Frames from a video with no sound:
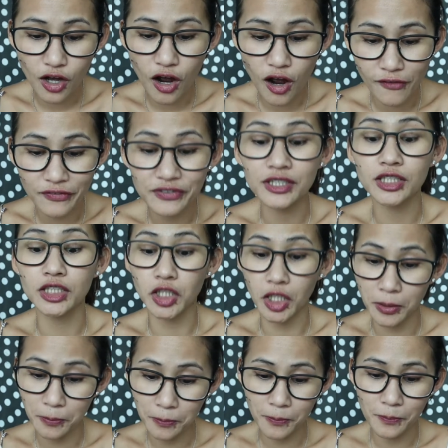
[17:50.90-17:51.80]
of
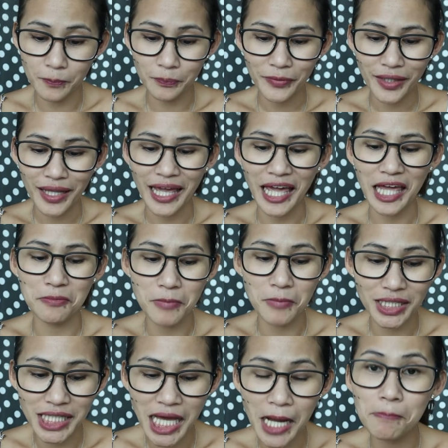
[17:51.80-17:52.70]
snob and
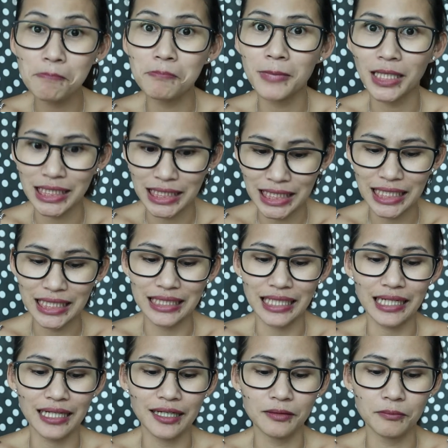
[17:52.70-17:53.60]
Madame
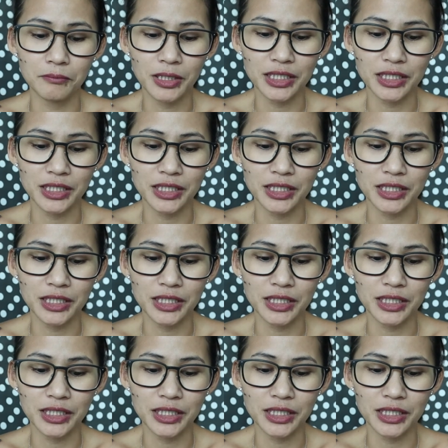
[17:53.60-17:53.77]
Maldita,